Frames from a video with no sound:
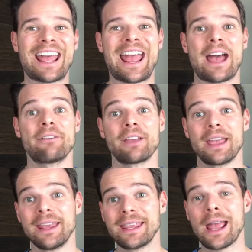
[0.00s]
have
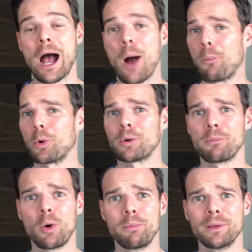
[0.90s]
any upward
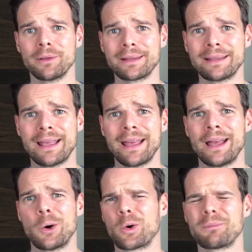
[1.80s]
mobility
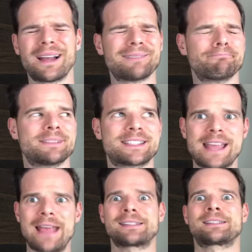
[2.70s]
or my
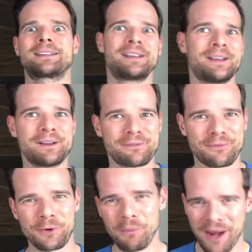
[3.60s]
zest
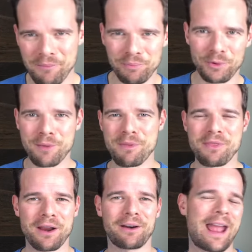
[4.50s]
for my employment
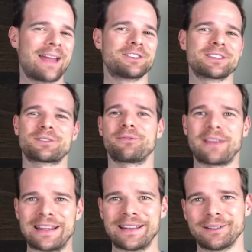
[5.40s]
there had just
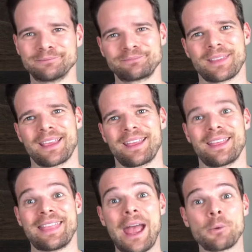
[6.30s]
faded.
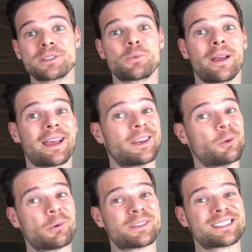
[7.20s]
That was when I
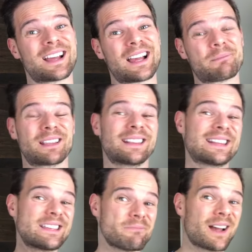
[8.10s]
knew it was time to
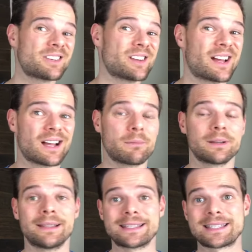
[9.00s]
leave my job
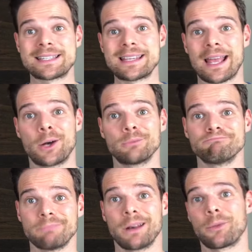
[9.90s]
and seek out
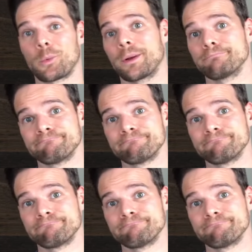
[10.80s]
another one.